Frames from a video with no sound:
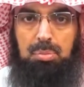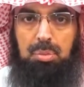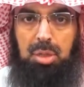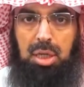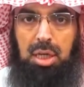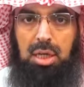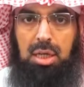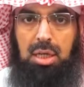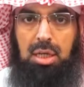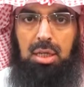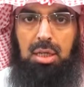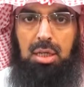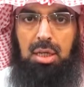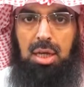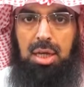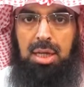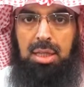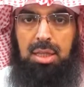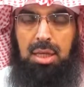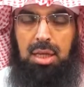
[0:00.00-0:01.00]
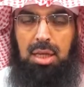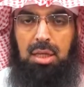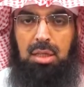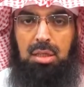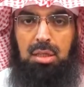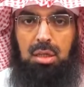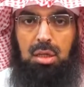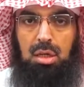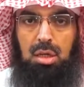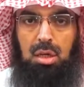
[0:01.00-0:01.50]
beginning and the
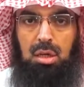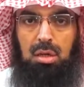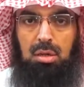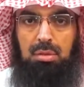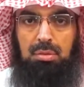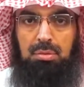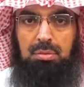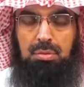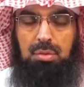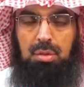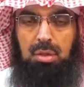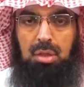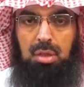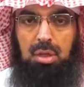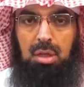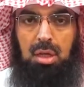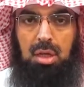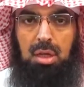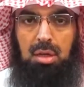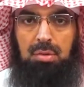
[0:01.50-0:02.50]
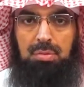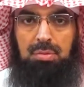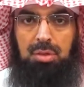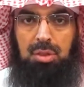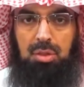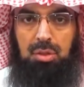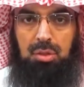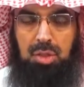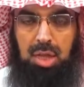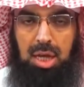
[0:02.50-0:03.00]
end of
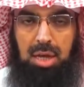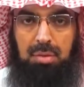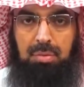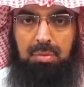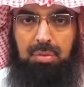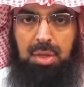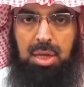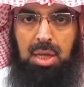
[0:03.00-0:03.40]
Fajr time.